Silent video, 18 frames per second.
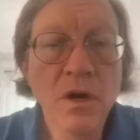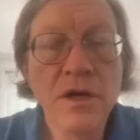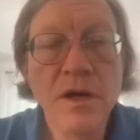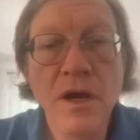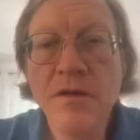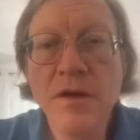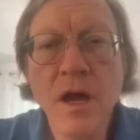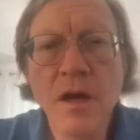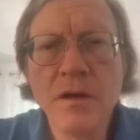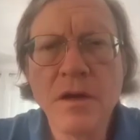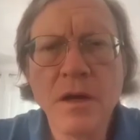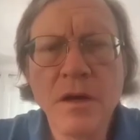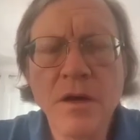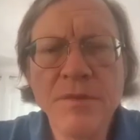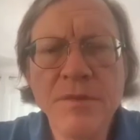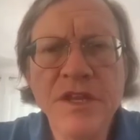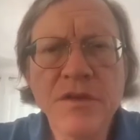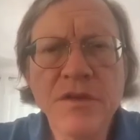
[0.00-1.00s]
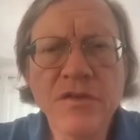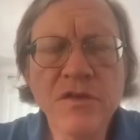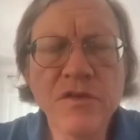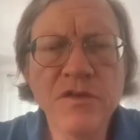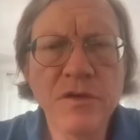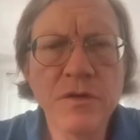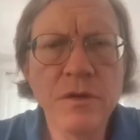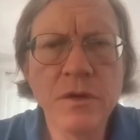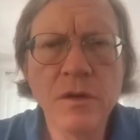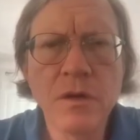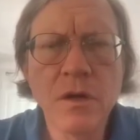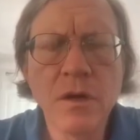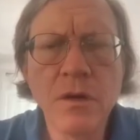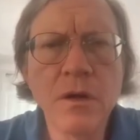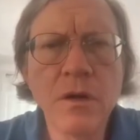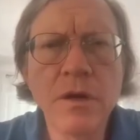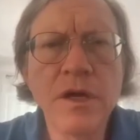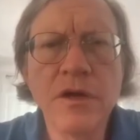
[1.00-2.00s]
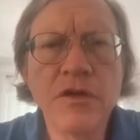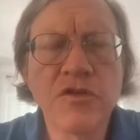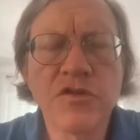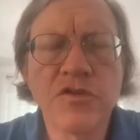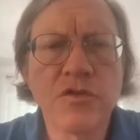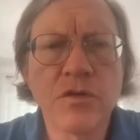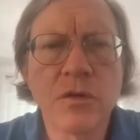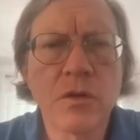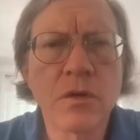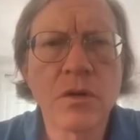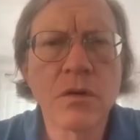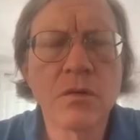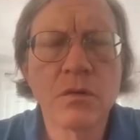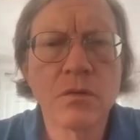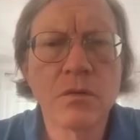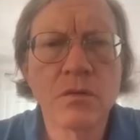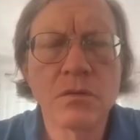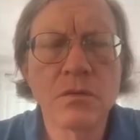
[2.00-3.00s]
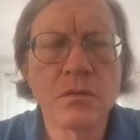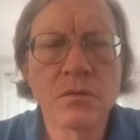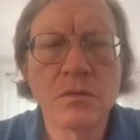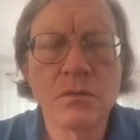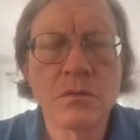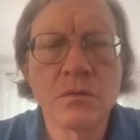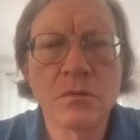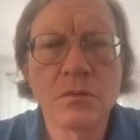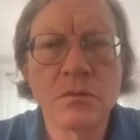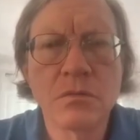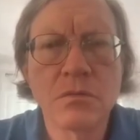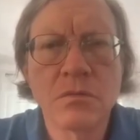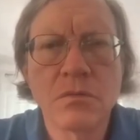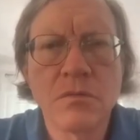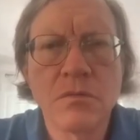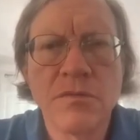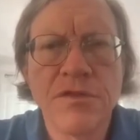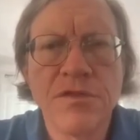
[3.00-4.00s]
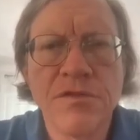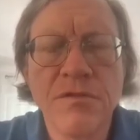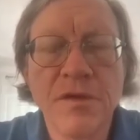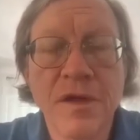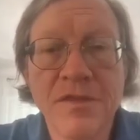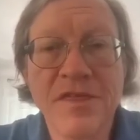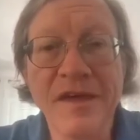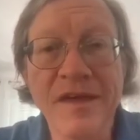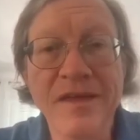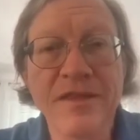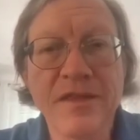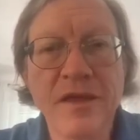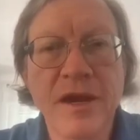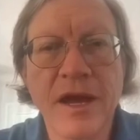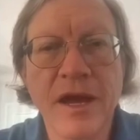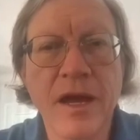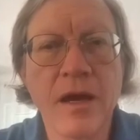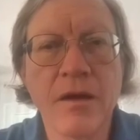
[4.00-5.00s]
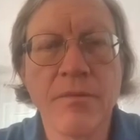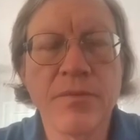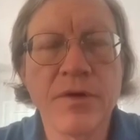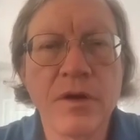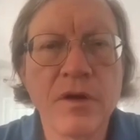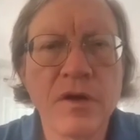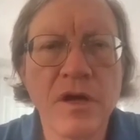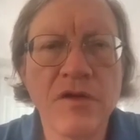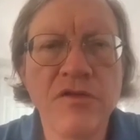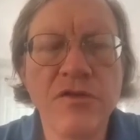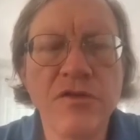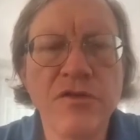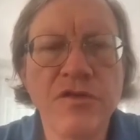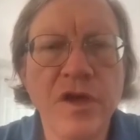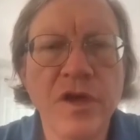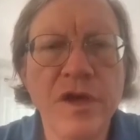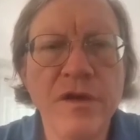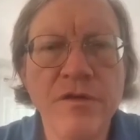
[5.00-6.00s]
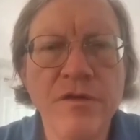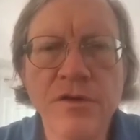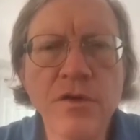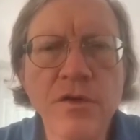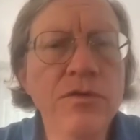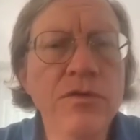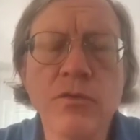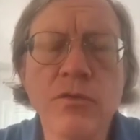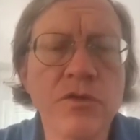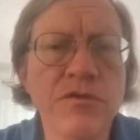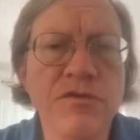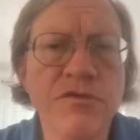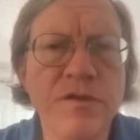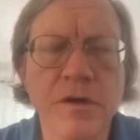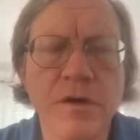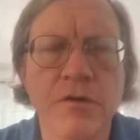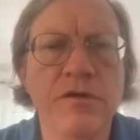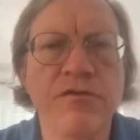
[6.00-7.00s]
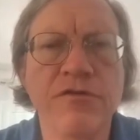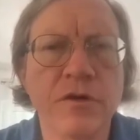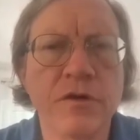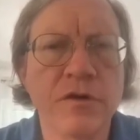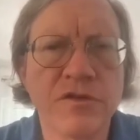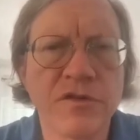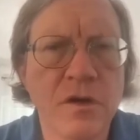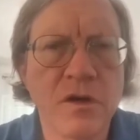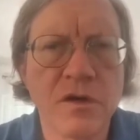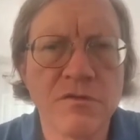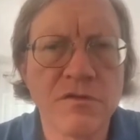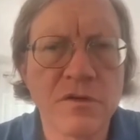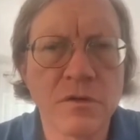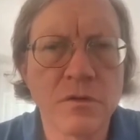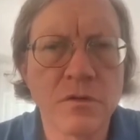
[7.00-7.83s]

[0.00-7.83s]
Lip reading: I mean, this is clearly a historical thing that happened. As you say, Newton was very philosophical.